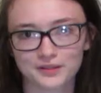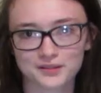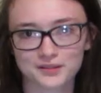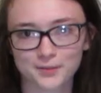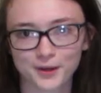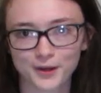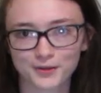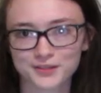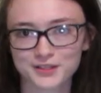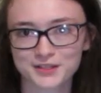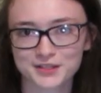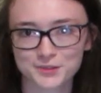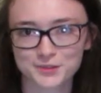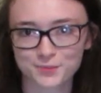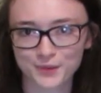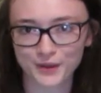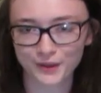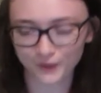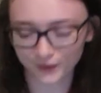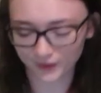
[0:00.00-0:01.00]
is about to
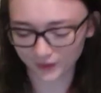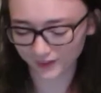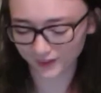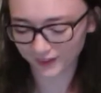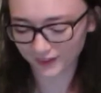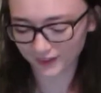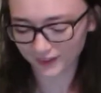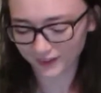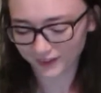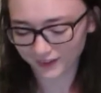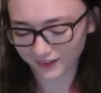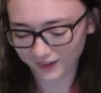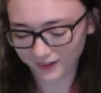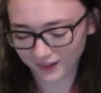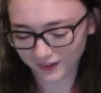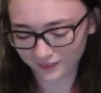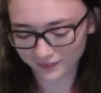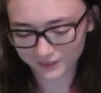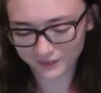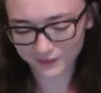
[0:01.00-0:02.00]
spill.
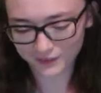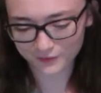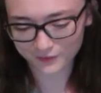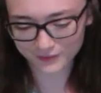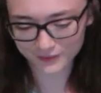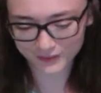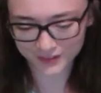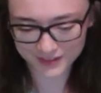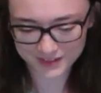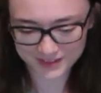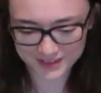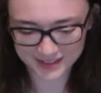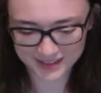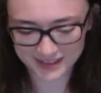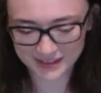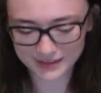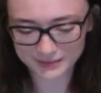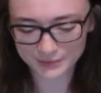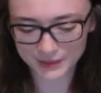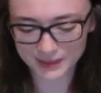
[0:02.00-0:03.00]
I don't know if you can
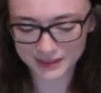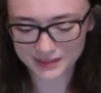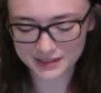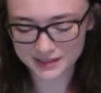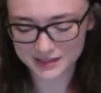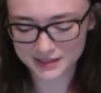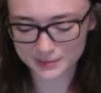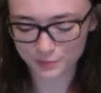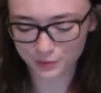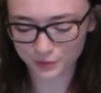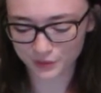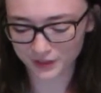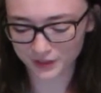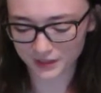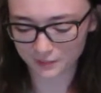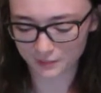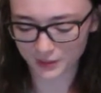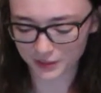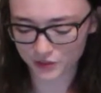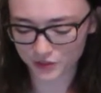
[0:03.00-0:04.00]
see it, but it's
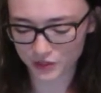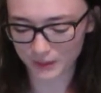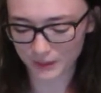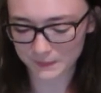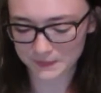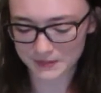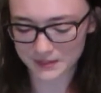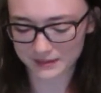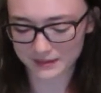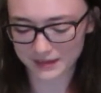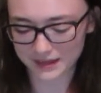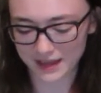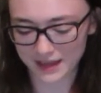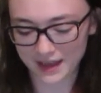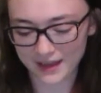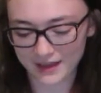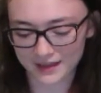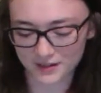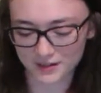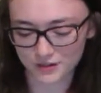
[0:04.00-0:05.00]
pretty much up to the
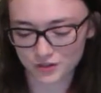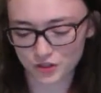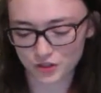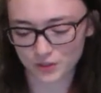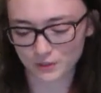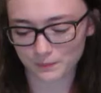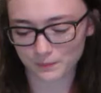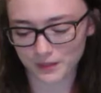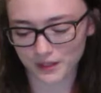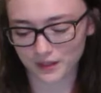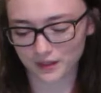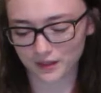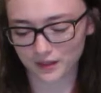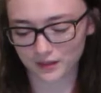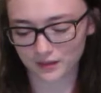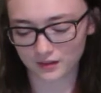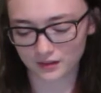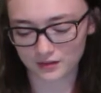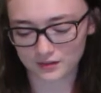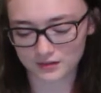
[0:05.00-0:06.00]
edge
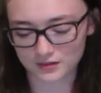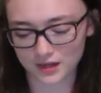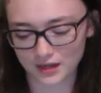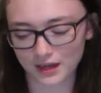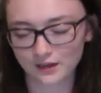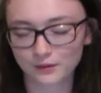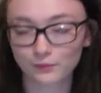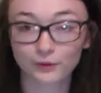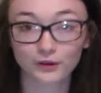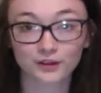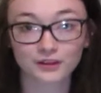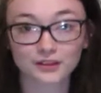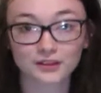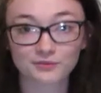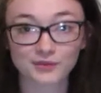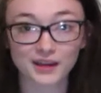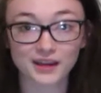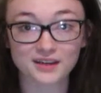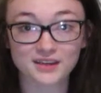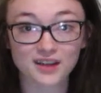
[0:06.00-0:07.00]
because I don't want to
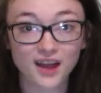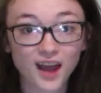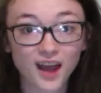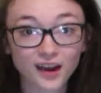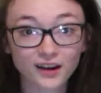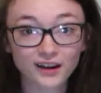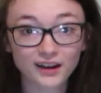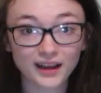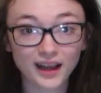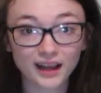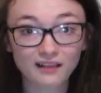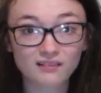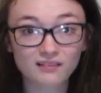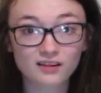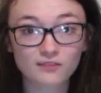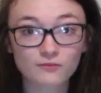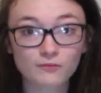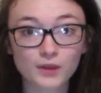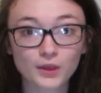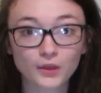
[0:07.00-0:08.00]
leave my entire gallon
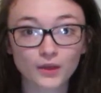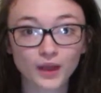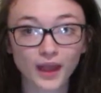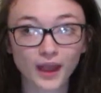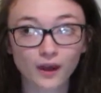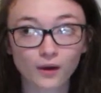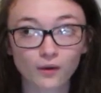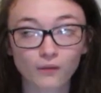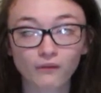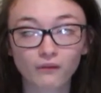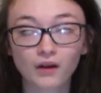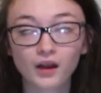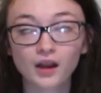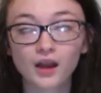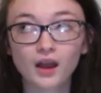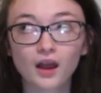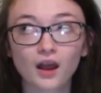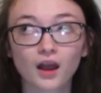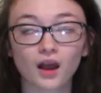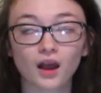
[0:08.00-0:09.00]
of milk out
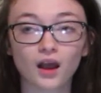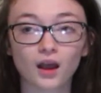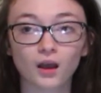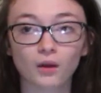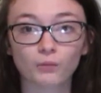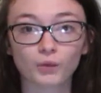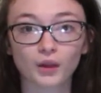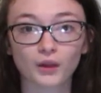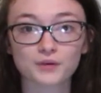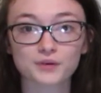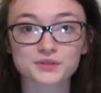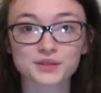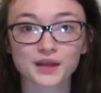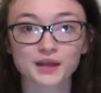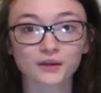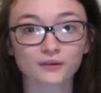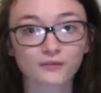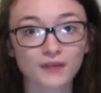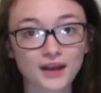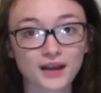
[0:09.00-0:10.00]
while I was
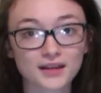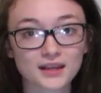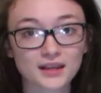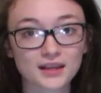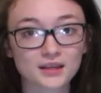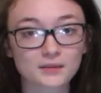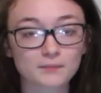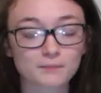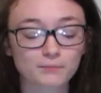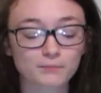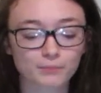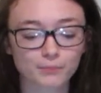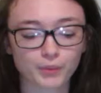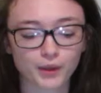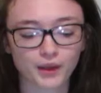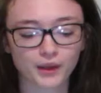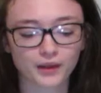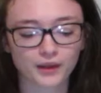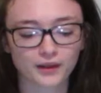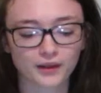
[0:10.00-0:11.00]
getting ready,
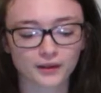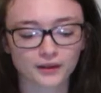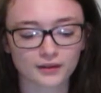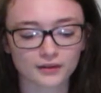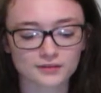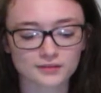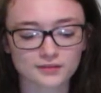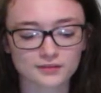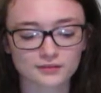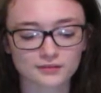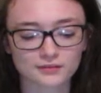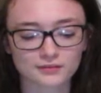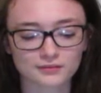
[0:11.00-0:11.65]
but